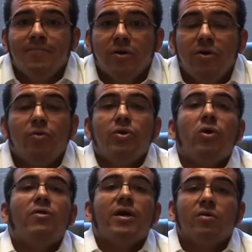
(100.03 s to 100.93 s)
You don't
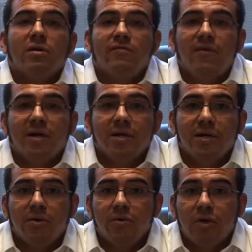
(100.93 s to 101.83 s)
know that you're infected.
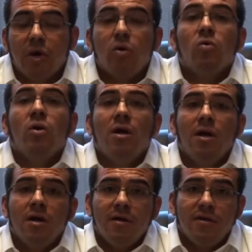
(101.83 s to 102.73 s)
You don't know
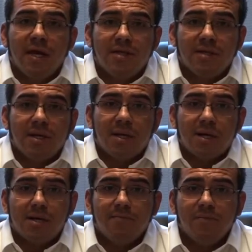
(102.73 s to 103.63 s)
that
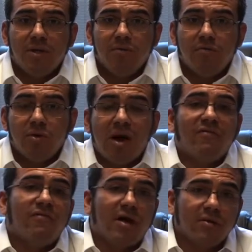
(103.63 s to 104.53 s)
you have
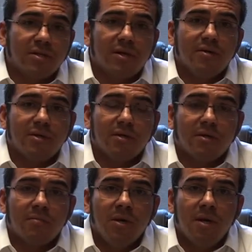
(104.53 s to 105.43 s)
a virus on your system.